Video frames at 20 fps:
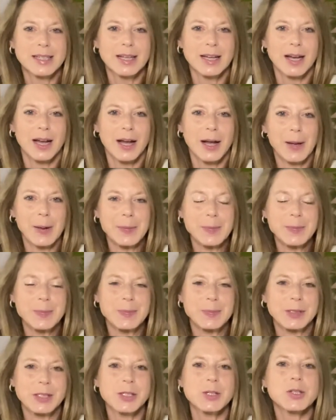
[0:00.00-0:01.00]

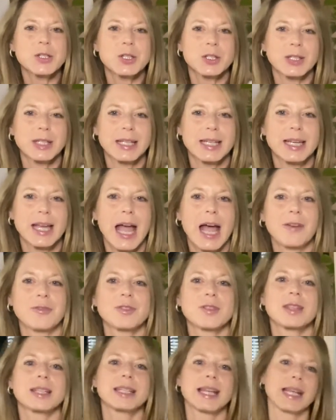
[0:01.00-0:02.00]
Um, usually,
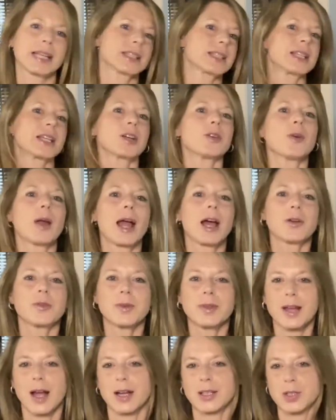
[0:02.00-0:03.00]
after the dancing around
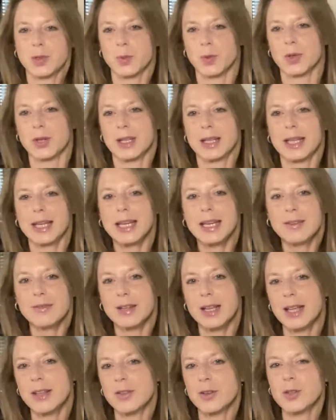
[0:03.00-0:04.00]
with God's Word in the
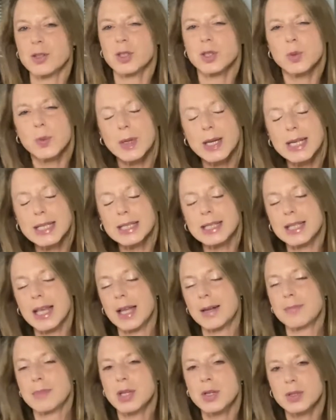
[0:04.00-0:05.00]
evening, there are sweets
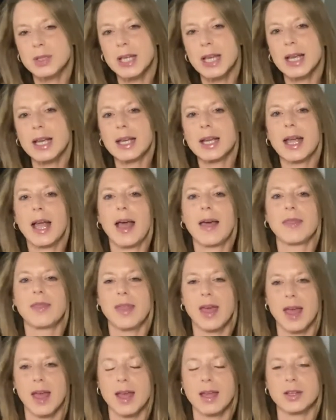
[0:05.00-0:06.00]
and music, and
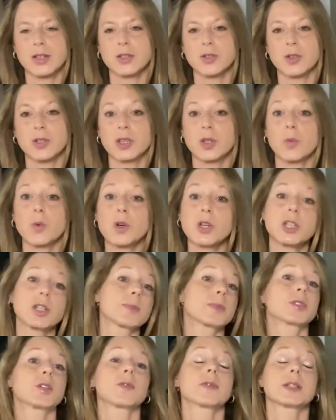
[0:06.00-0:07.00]
then during the
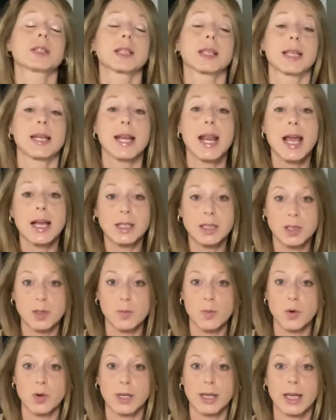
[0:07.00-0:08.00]
worship service the next
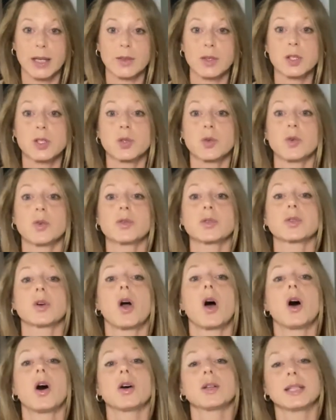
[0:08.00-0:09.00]
morning, the scrolls are
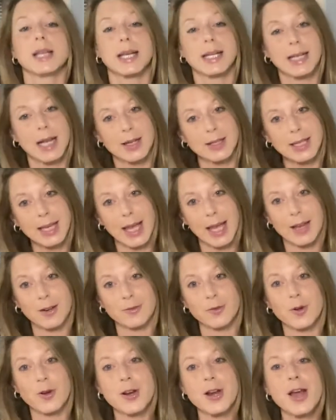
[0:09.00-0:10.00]
all taken out again
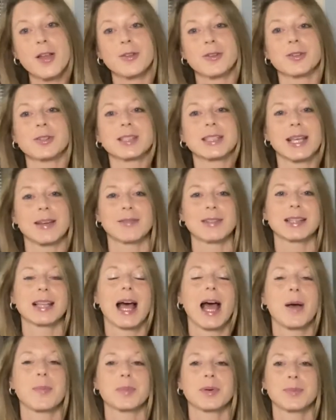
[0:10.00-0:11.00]
for another seven
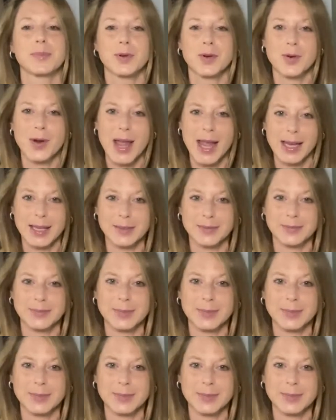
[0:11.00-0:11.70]
lap parade.